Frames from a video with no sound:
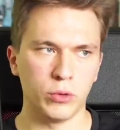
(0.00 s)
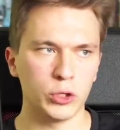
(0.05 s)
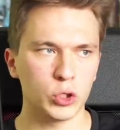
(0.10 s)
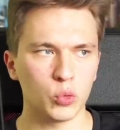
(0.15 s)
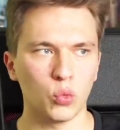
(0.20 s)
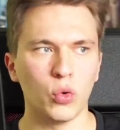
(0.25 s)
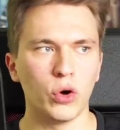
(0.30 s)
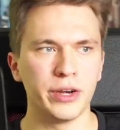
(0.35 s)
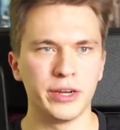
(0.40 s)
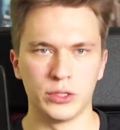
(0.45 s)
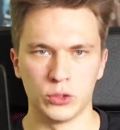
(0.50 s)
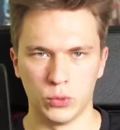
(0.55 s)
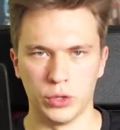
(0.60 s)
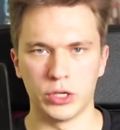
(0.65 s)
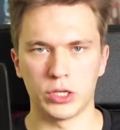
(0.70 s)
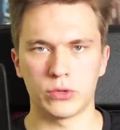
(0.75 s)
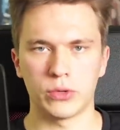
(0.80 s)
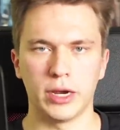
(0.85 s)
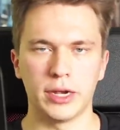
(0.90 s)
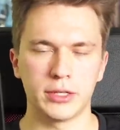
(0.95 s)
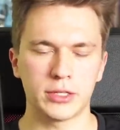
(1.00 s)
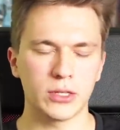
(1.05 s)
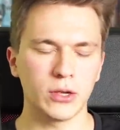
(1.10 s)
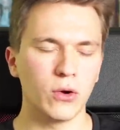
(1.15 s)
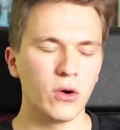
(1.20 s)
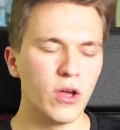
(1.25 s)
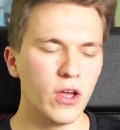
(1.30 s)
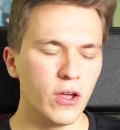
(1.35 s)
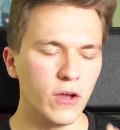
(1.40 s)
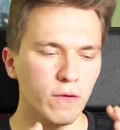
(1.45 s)
one is which, right?
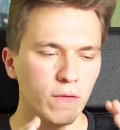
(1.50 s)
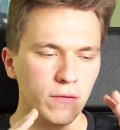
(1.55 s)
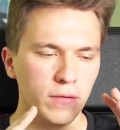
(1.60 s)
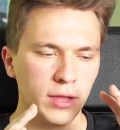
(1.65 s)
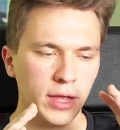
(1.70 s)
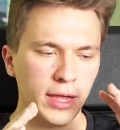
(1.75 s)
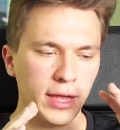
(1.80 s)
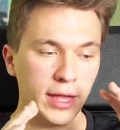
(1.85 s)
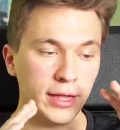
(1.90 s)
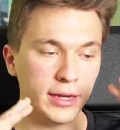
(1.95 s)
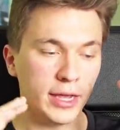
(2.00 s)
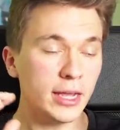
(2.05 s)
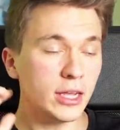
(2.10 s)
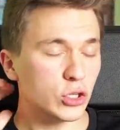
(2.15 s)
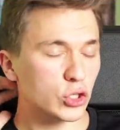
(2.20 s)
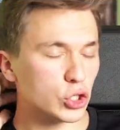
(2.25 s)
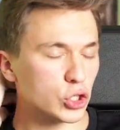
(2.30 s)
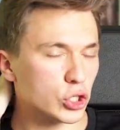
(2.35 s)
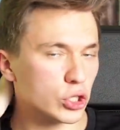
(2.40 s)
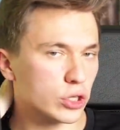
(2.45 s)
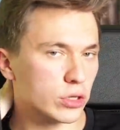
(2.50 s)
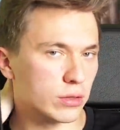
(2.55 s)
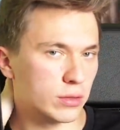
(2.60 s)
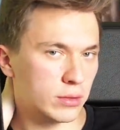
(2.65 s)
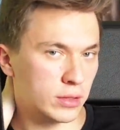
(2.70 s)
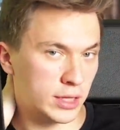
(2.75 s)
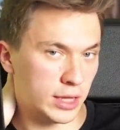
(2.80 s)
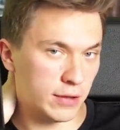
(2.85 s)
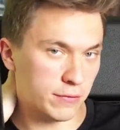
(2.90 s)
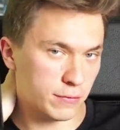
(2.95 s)
So, and each
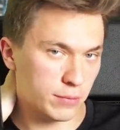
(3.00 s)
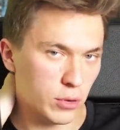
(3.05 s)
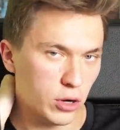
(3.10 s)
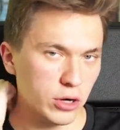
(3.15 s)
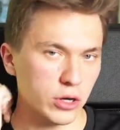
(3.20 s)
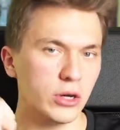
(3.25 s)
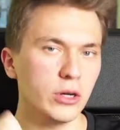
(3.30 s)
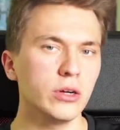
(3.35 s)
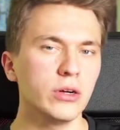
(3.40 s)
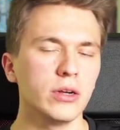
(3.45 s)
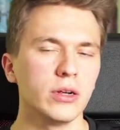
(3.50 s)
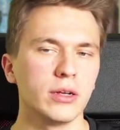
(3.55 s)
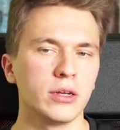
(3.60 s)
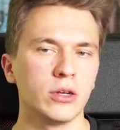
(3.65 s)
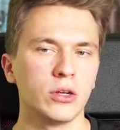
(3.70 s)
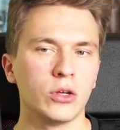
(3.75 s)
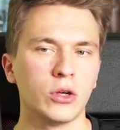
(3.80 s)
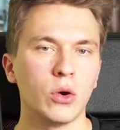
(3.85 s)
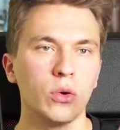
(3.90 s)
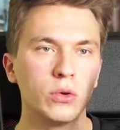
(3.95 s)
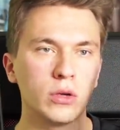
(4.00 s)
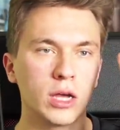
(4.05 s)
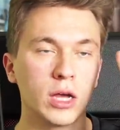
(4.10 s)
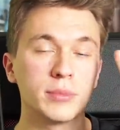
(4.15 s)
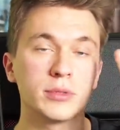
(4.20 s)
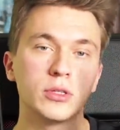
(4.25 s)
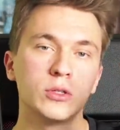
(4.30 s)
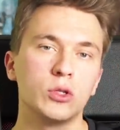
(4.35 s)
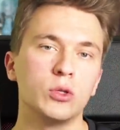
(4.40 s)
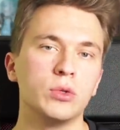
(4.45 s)
gift marker
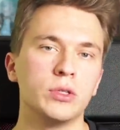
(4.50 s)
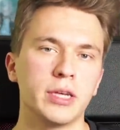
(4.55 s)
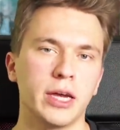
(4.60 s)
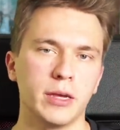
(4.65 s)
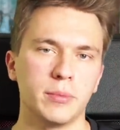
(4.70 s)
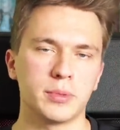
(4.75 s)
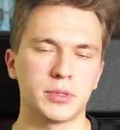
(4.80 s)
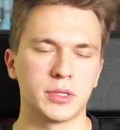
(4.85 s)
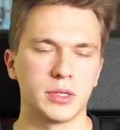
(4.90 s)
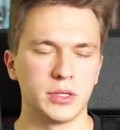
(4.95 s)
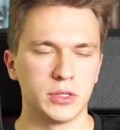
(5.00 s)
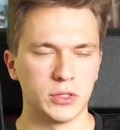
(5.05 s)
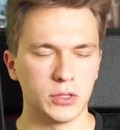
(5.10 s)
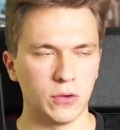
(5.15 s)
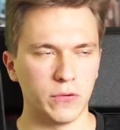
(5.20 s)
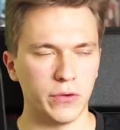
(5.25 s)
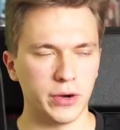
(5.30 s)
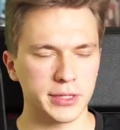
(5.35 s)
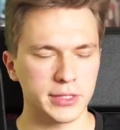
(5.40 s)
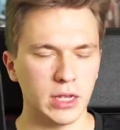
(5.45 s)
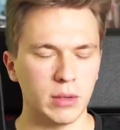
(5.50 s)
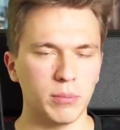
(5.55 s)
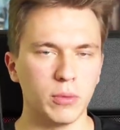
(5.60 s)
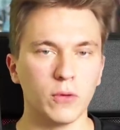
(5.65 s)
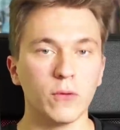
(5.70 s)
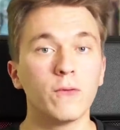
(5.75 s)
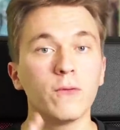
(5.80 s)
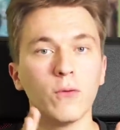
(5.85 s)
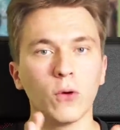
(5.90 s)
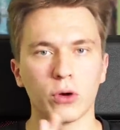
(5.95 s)
comes in two types. So for example,
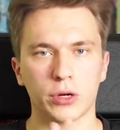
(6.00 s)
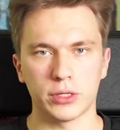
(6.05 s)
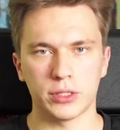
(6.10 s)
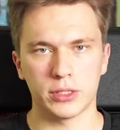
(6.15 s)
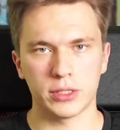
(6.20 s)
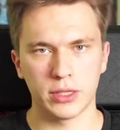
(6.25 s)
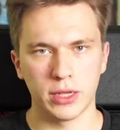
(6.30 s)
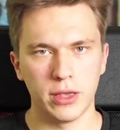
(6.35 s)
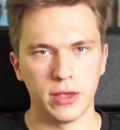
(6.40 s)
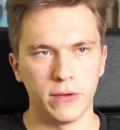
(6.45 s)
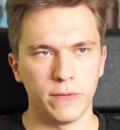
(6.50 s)
Force.